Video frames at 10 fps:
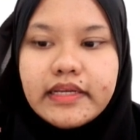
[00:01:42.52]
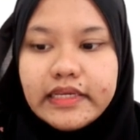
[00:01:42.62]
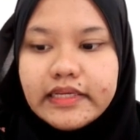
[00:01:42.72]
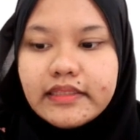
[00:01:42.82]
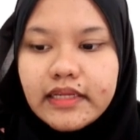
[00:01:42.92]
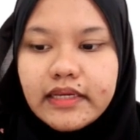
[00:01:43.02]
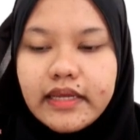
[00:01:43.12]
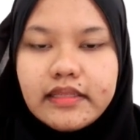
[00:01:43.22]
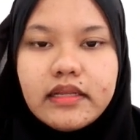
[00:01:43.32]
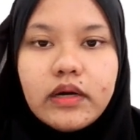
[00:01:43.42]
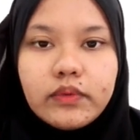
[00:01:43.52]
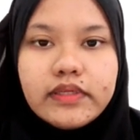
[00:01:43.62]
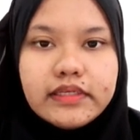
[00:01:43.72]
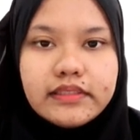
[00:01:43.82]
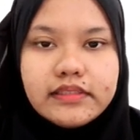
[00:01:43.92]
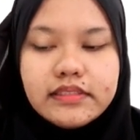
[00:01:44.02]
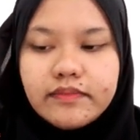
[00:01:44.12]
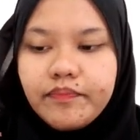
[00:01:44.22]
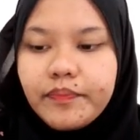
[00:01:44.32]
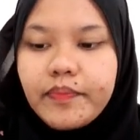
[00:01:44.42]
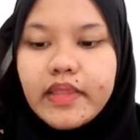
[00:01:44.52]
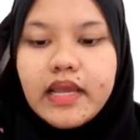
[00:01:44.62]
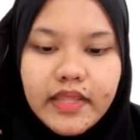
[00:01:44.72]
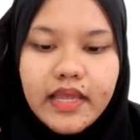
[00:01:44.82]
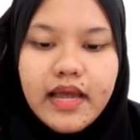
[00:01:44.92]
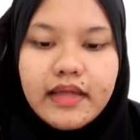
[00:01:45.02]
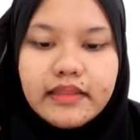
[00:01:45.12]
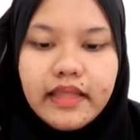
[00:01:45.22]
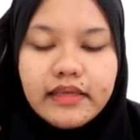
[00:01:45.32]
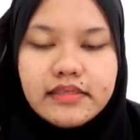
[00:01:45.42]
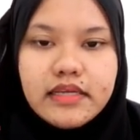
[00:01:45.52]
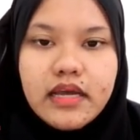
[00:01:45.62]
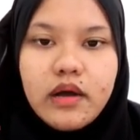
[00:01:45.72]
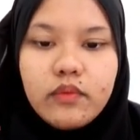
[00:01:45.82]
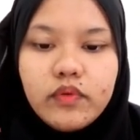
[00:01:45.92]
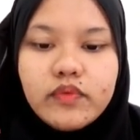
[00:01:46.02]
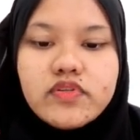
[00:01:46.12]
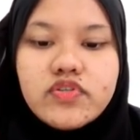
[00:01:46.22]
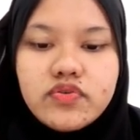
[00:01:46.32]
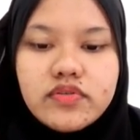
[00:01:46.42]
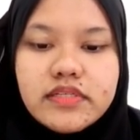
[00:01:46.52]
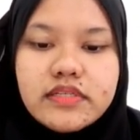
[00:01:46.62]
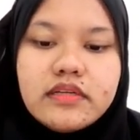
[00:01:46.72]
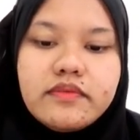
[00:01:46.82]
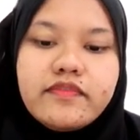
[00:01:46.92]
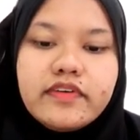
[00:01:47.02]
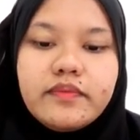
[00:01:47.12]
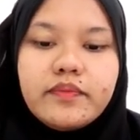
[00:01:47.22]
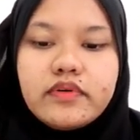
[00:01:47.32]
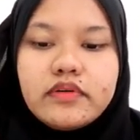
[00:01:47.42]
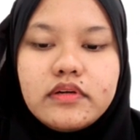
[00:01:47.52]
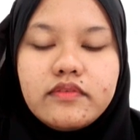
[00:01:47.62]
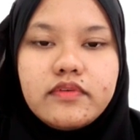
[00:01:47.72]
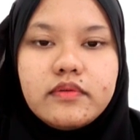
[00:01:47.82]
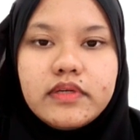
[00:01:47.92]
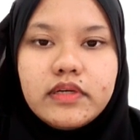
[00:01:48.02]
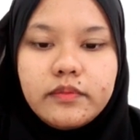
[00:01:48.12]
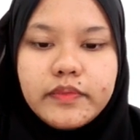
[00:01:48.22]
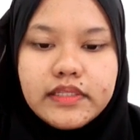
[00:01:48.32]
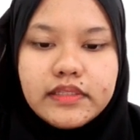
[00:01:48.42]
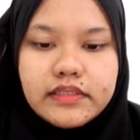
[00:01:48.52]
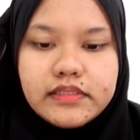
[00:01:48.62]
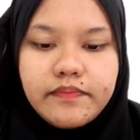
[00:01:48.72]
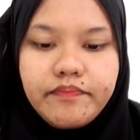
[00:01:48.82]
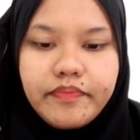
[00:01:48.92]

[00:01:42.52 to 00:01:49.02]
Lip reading: clear target audience. Next, we will choose the different product from the competitors.